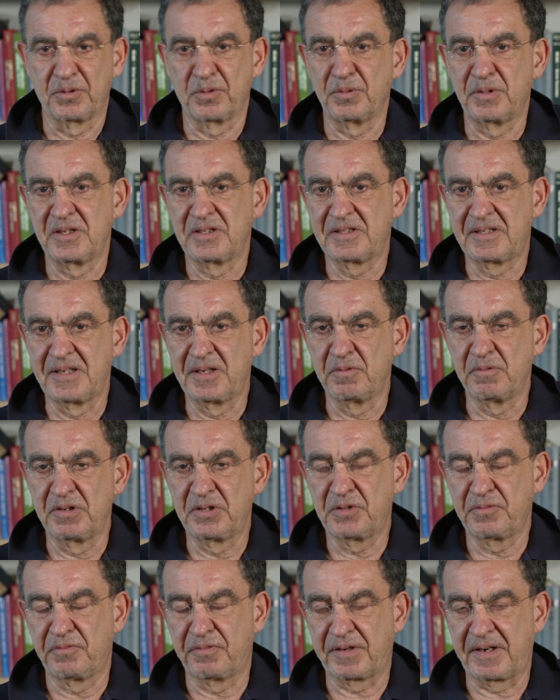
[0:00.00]
to
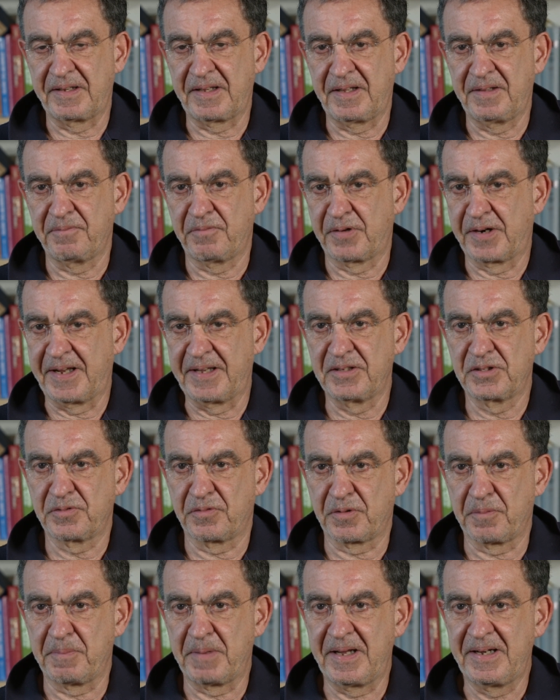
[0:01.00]
distinguish friend, friends
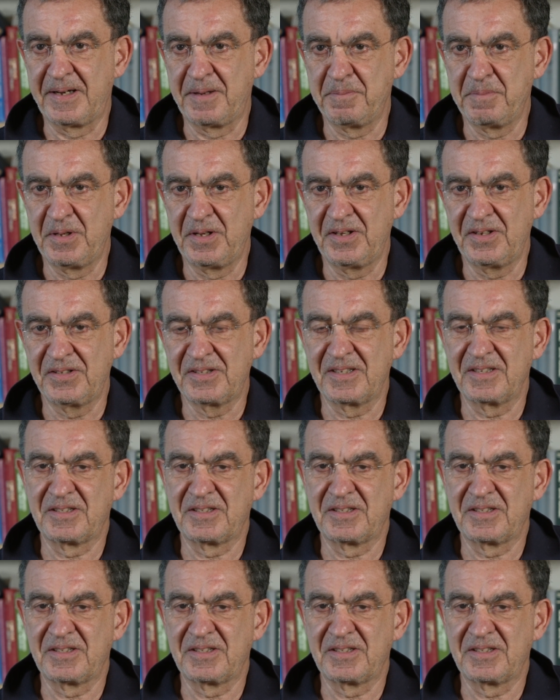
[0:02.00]
from enemies.